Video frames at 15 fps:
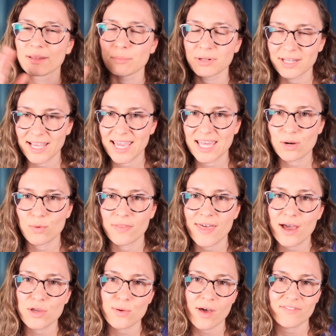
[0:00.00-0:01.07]
the plan
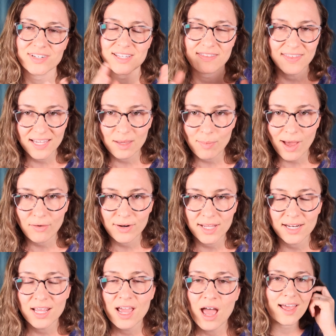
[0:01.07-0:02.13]
without you having to think about
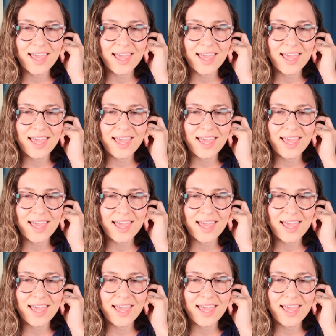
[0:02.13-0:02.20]
it.